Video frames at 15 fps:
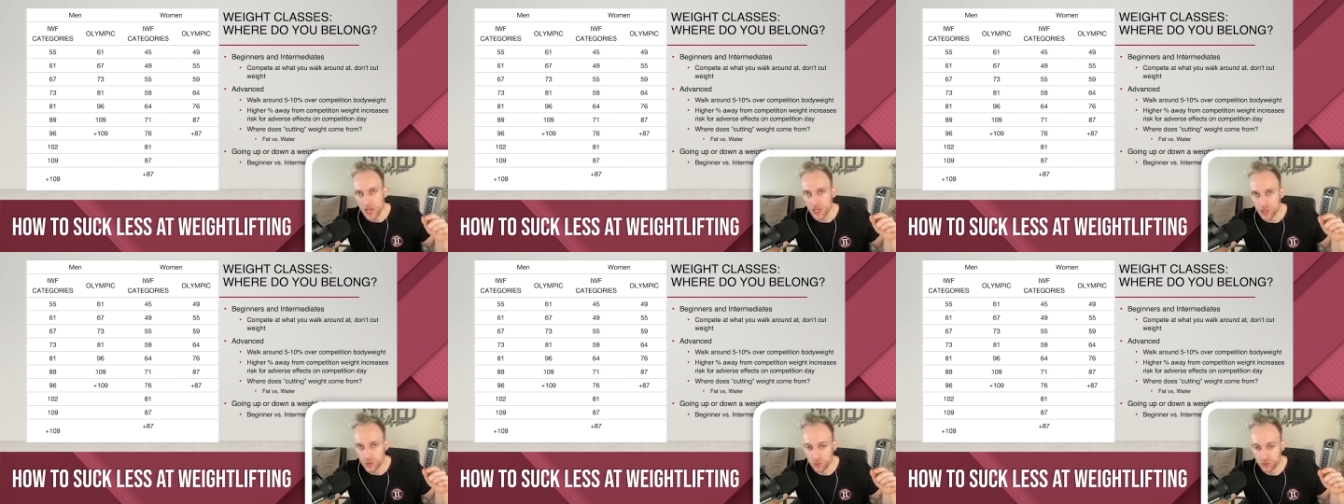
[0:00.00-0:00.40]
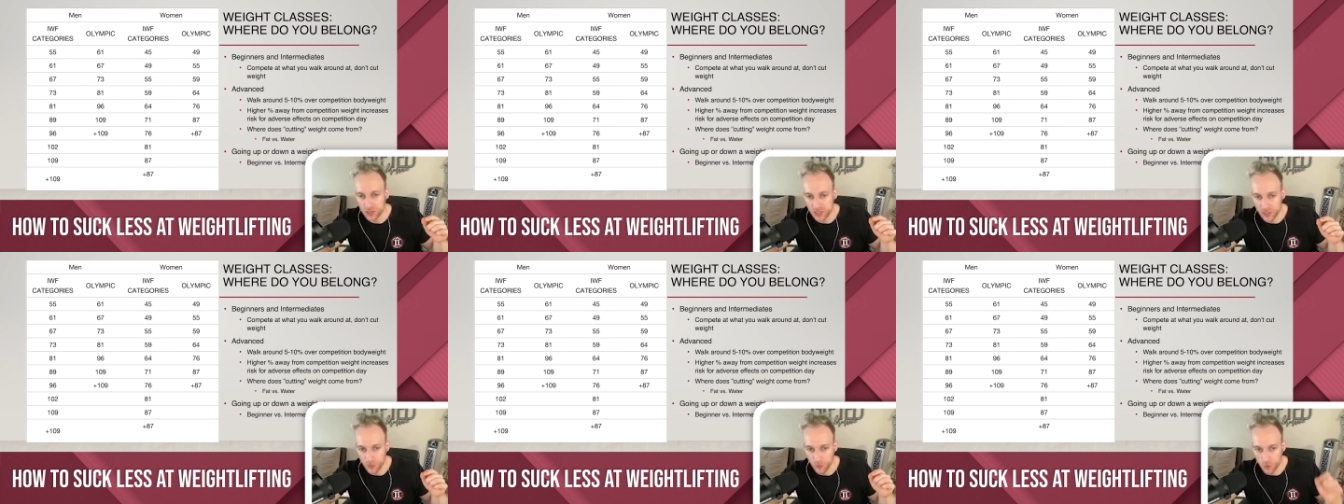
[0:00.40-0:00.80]
you will
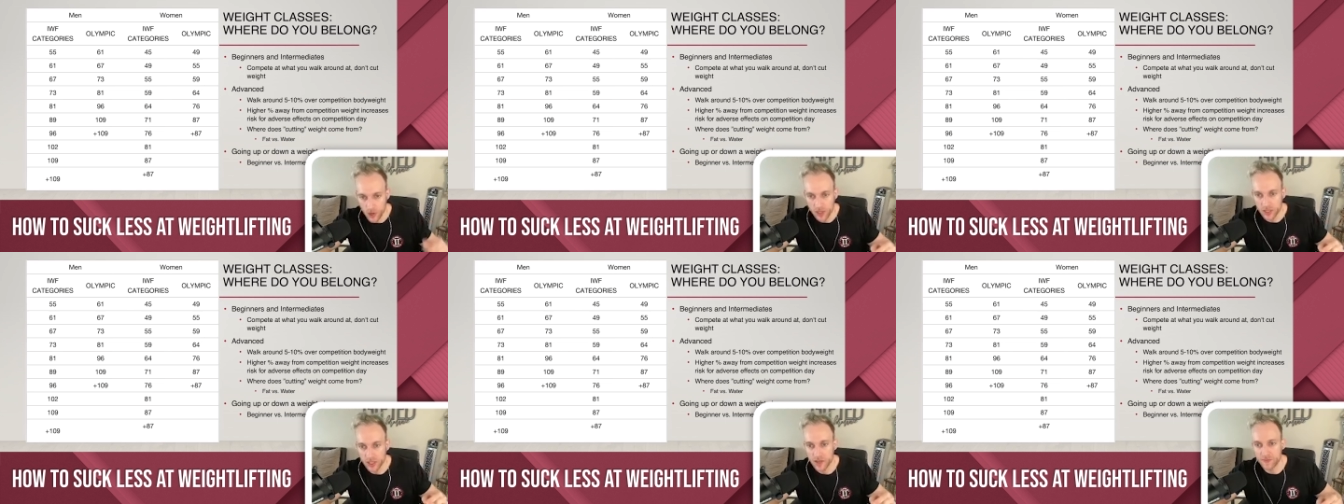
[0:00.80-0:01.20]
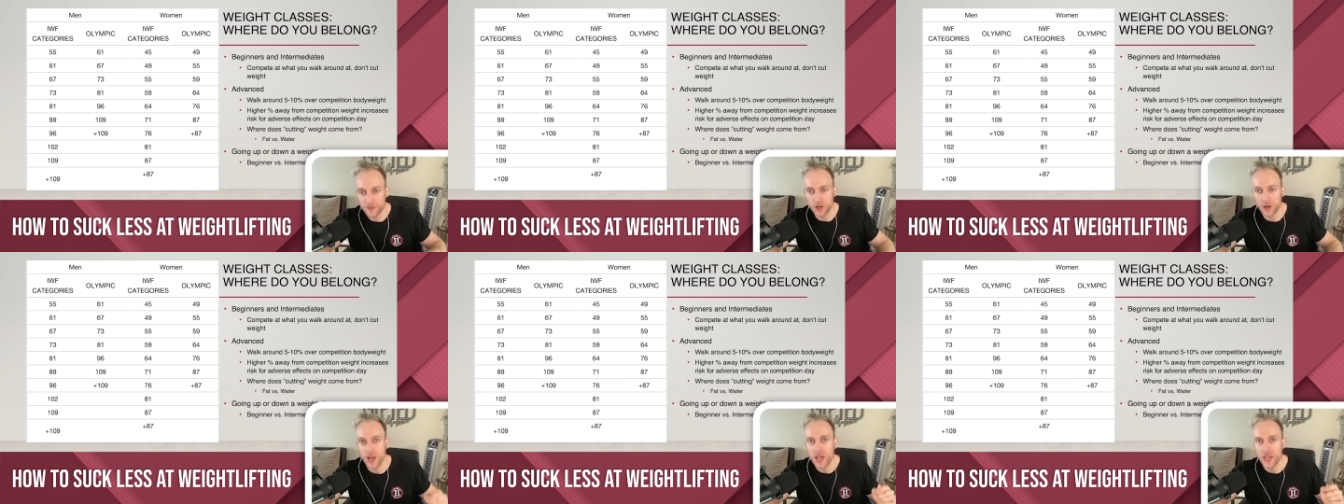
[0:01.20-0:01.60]
see one
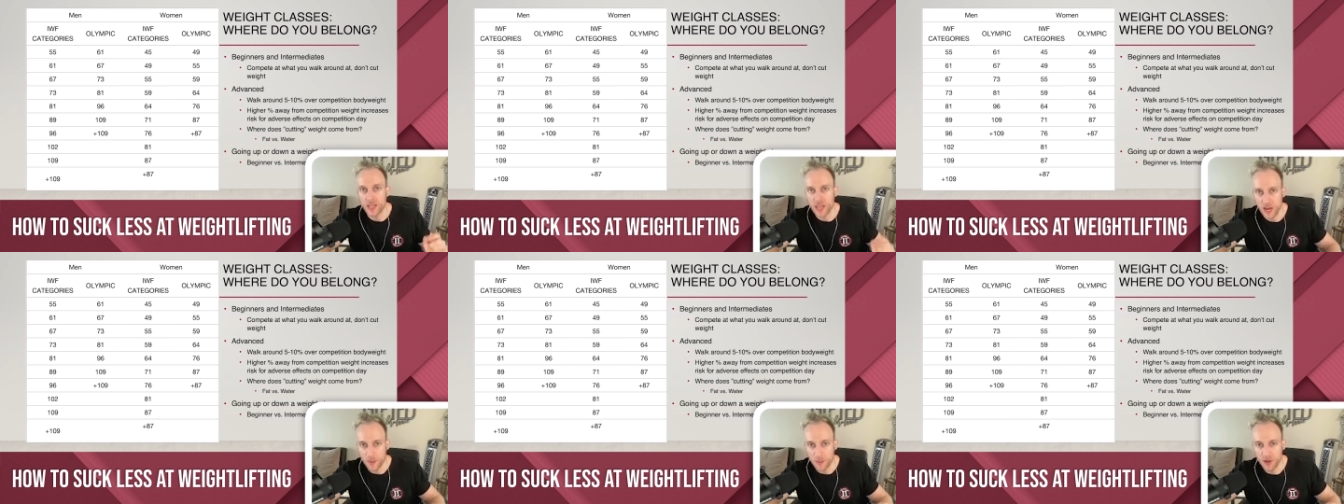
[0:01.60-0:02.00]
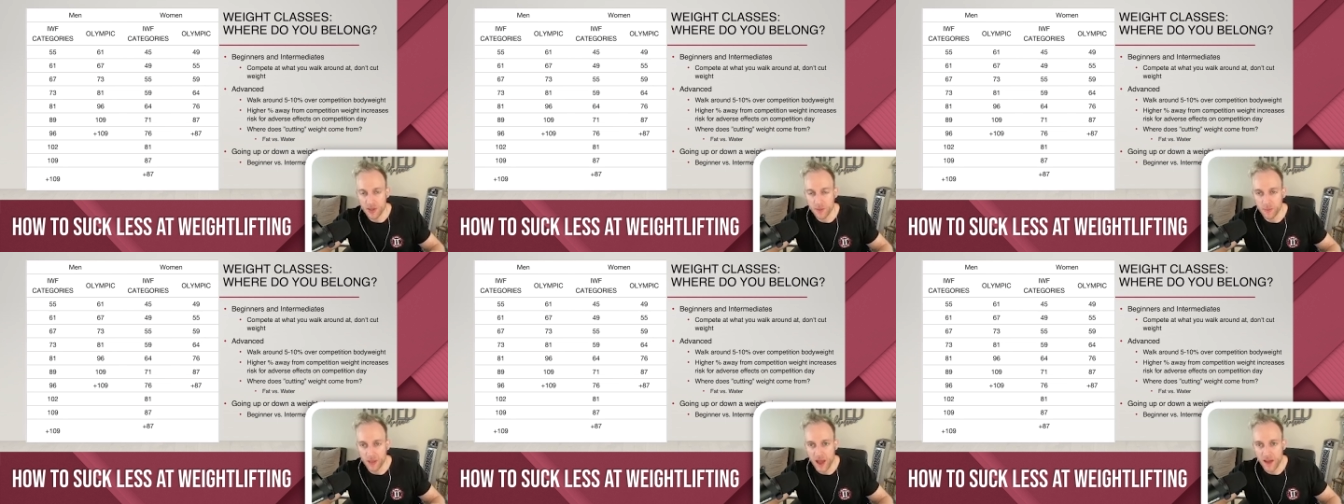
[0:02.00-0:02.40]
lifter get up on
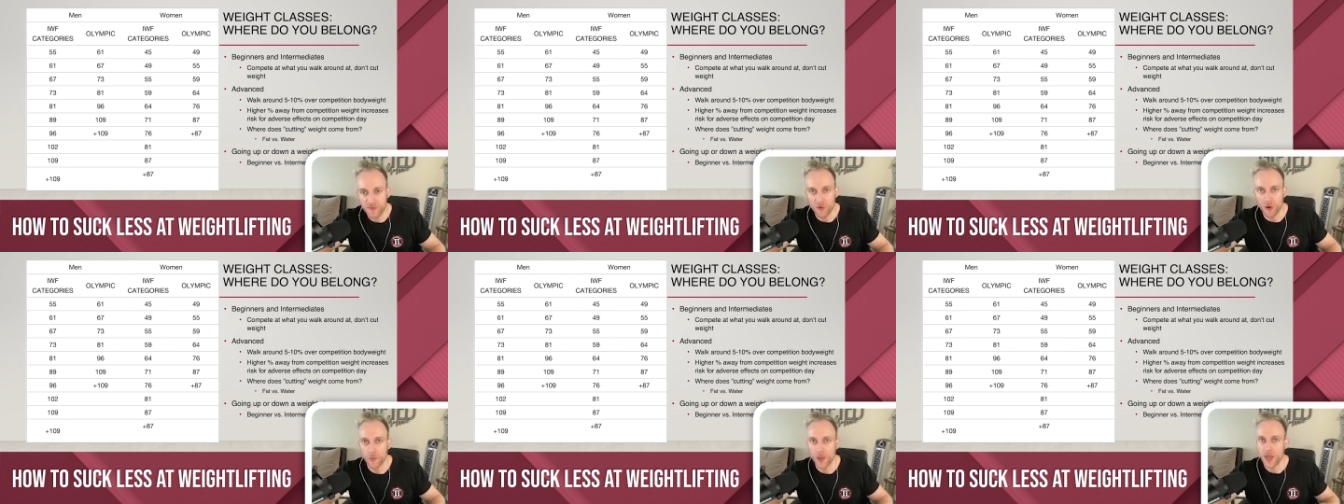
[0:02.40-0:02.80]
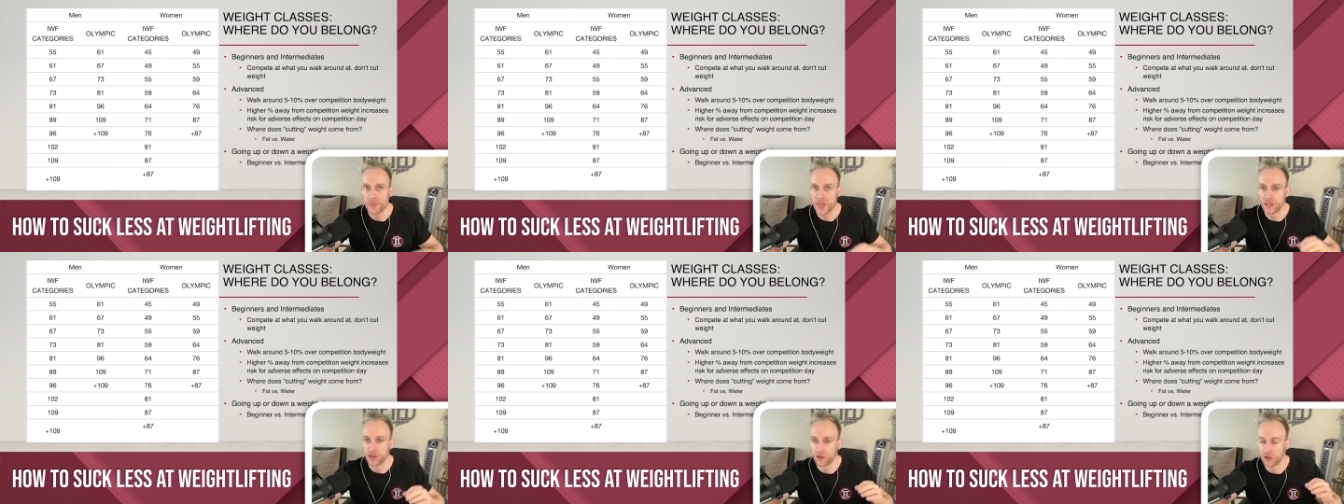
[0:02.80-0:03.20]
the platform.
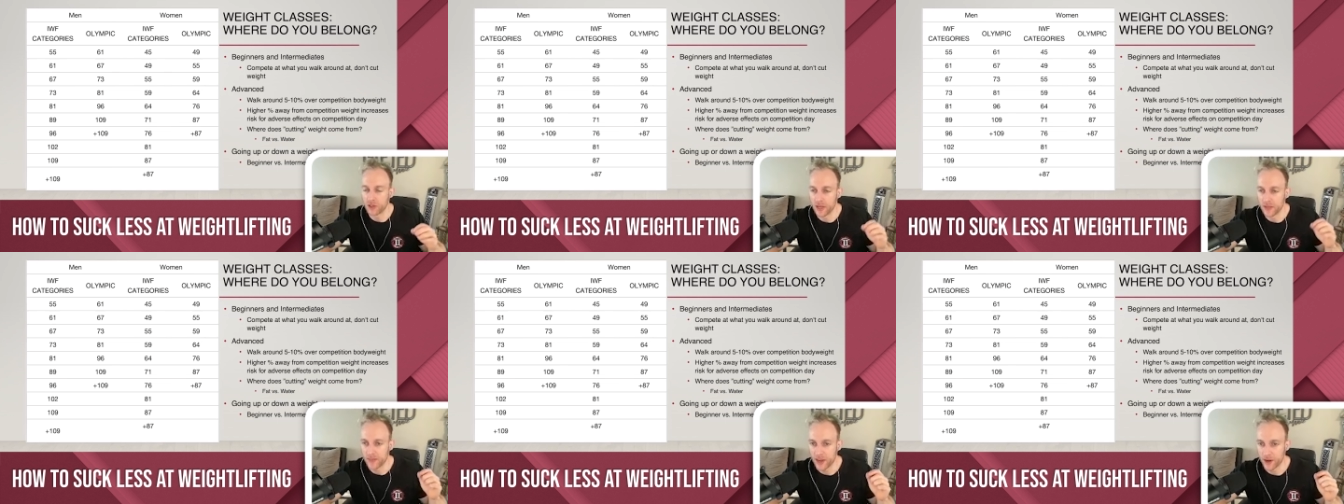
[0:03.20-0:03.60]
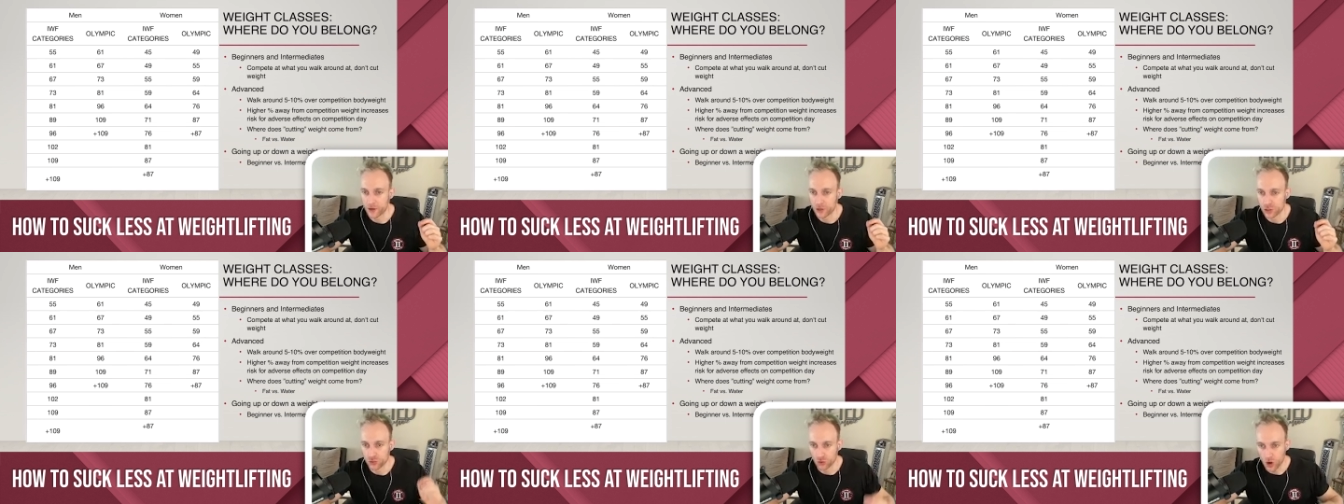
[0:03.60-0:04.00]
They look like they are
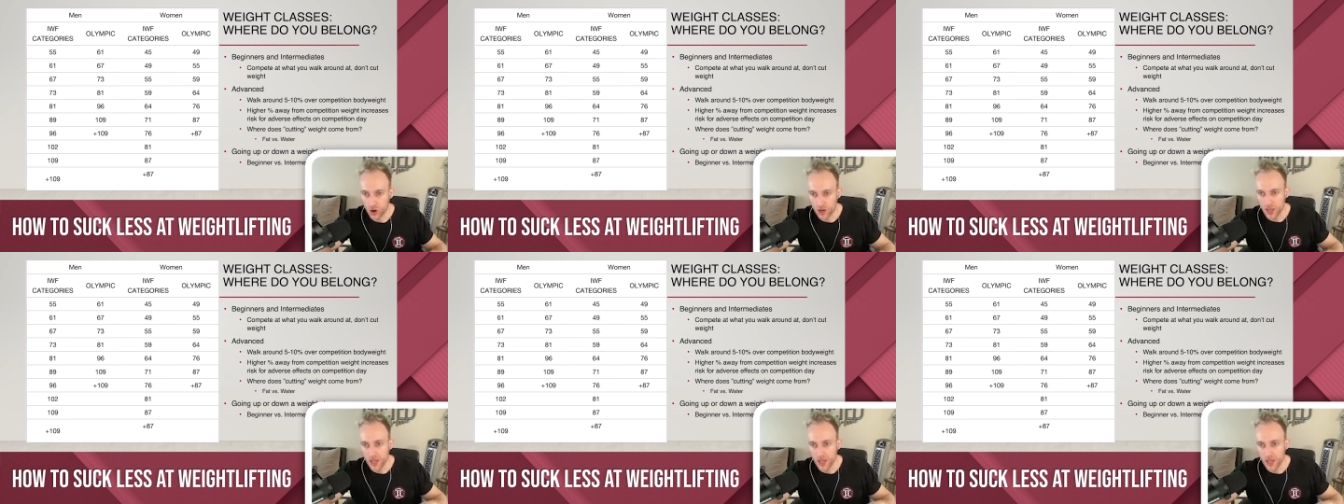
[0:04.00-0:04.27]
drunk.